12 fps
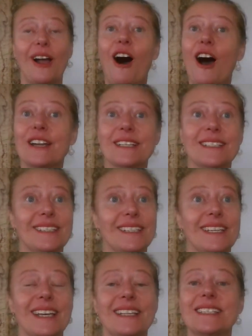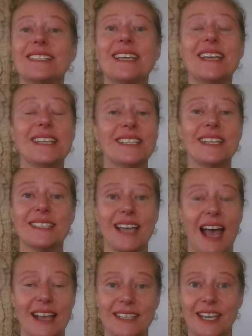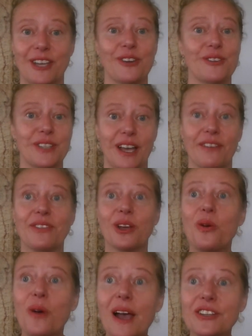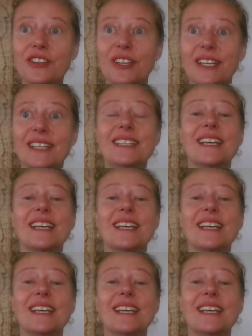Honestly, it's as easy as asking yourself the question,